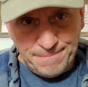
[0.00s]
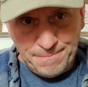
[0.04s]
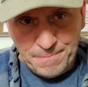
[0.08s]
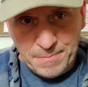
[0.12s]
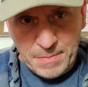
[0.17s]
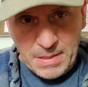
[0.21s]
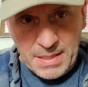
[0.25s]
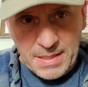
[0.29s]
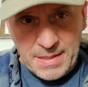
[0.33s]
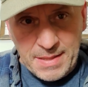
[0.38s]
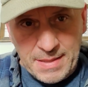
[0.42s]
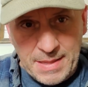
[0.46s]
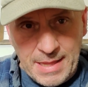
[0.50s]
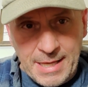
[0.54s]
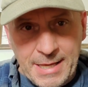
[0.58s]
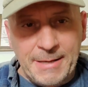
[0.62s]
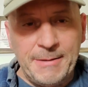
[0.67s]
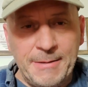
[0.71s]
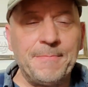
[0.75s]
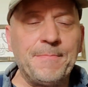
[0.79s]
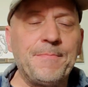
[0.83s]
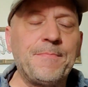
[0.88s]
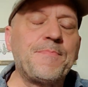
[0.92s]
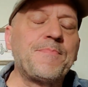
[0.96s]
big
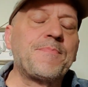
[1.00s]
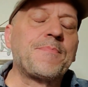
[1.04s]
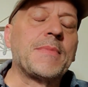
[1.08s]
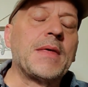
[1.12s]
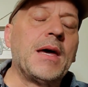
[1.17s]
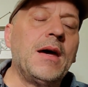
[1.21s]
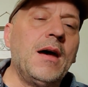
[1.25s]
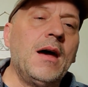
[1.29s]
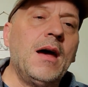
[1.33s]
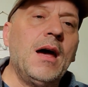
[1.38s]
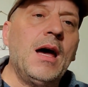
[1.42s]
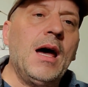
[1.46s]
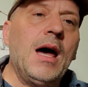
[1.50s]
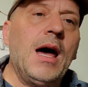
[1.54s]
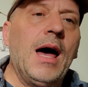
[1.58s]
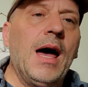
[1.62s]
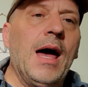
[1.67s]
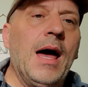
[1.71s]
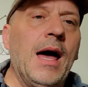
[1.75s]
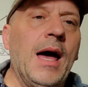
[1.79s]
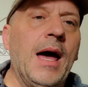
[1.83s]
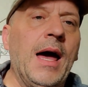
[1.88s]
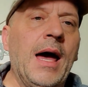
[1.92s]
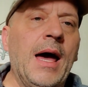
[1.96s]
thing,
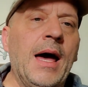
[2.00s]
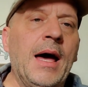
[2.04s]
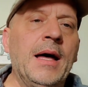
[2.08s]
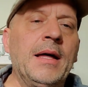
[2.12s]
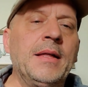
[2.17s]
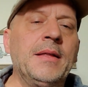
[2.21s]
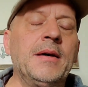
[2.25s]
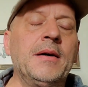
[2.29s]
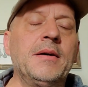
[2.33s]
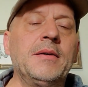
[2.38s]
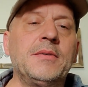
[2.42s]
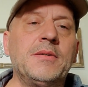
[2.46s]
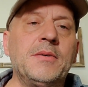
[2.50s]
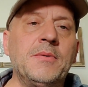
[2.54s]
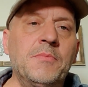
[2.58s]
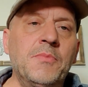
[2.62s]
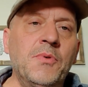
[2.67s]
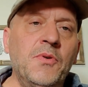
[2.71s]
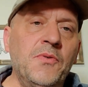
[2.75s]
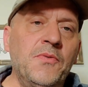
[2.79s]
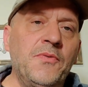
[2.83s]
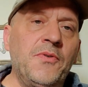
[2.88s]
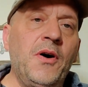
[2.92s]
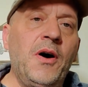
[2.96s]
and to
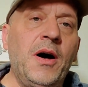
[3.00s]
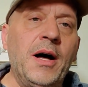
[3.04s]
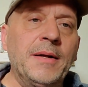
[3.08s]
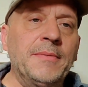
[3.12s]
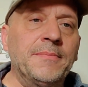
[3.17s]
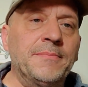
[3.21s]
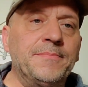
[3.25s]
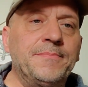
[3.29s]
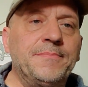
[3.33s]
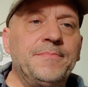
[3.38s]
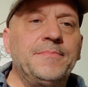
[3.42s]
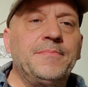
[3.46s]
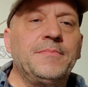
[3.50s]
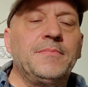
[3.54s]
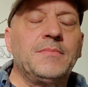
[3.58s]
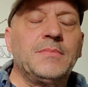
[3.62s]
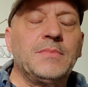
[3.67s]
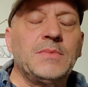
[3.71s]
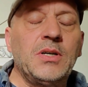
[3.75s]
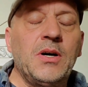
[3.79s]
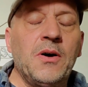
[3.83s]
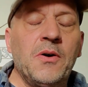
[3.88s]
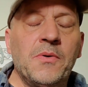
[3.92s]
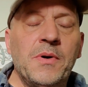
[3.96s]
move on.
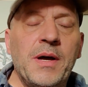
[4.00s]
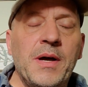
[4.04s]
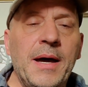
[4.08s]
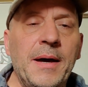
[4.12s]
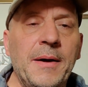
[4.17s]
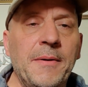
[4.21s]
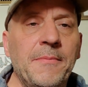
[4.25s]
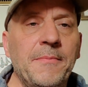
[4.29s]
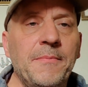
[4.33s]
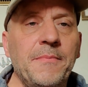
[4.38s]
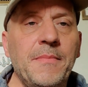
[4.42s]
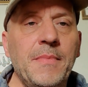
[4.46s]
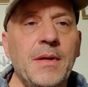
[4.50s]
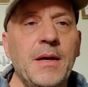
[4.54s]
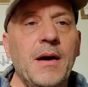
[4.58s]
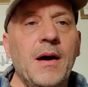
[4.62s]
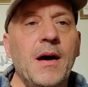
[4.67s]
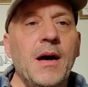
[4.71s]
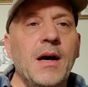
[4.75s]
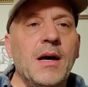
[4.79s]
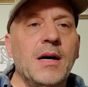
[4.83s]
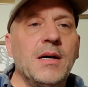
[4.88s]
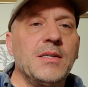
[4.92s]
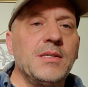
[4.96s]
Okay,
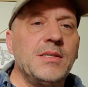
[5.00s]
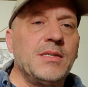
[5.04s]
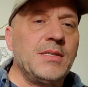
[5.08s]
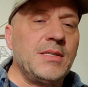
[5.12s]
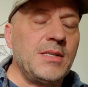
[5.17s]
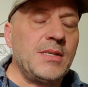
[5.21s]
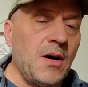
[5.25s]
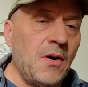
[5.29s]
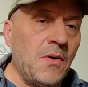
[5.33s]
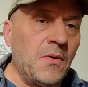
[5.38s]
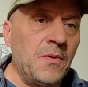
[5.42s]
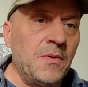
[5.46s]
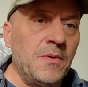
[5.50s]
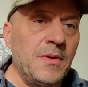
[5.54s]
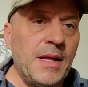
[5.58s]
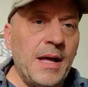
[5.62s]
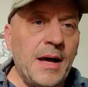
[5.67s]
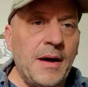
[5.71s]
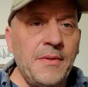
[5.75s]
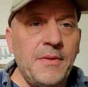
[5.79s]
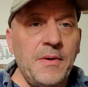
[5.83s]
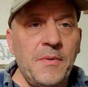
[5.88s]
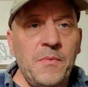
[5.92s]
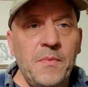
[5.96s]
so
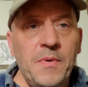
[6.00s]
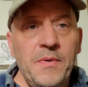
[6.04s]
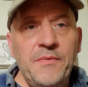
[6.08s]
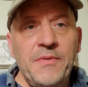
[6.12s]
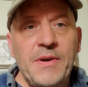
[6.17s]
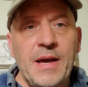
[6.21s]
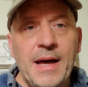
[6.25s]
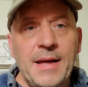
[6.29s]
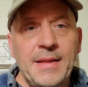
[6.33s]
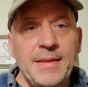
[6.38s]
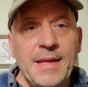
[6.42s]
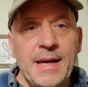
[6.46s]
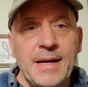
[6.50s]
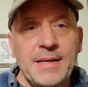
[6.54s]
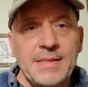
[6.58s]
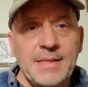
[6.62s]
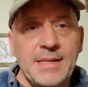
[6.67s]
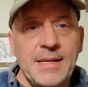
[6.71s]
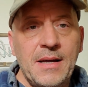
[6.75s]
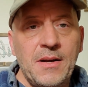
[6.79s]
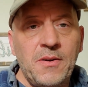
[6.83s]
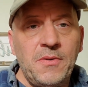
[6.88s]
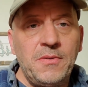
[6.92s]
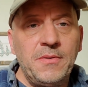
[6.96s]
now that we've got that
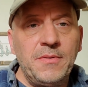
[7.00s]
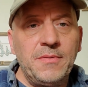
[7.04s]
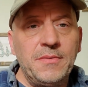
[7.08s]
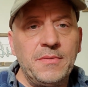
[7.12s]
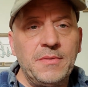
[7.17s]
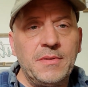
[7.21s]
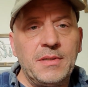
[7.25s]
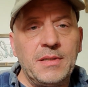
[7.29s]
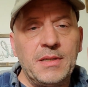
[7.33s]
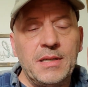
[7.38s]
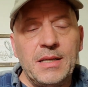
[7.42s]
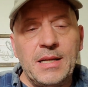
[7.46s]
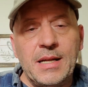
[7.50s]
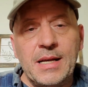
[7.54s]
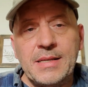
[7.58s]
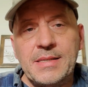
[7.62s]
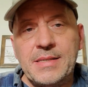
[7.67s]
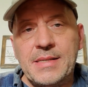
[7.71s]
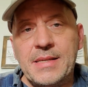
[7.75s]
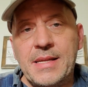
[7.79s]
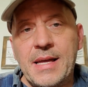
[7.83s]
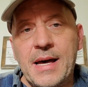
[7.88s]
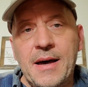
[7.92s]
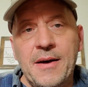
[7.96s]
settled, let's
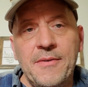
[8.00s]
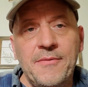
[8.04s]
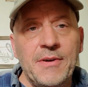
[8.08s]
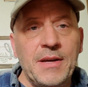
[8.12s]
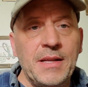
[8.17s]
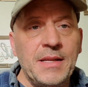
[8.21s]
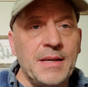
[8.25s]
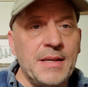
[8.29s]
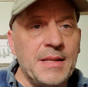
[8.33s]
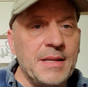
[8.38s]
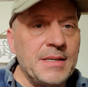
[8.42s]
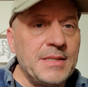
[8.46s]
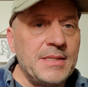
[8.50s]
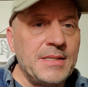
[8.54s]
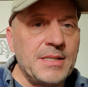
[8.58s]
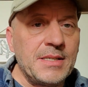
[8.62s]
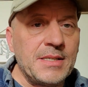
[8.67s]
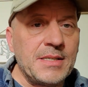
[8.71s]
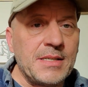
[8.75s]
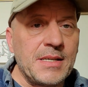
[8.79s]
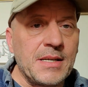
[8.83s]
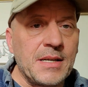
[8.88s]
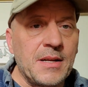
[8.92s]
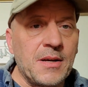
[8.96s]
dive into this
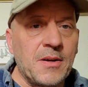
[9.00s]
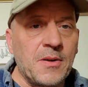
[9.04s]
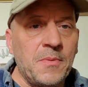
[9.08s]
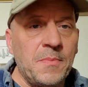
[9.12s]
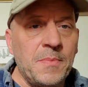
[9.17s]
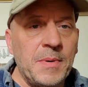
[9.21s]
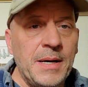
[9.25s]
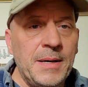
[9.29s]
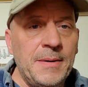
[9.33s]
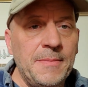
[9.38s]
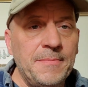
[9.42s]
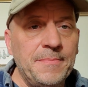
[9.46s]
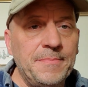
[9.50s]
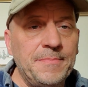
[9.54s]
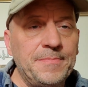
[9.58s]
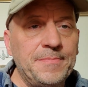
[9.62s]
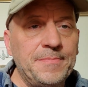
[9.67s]
just a little bit,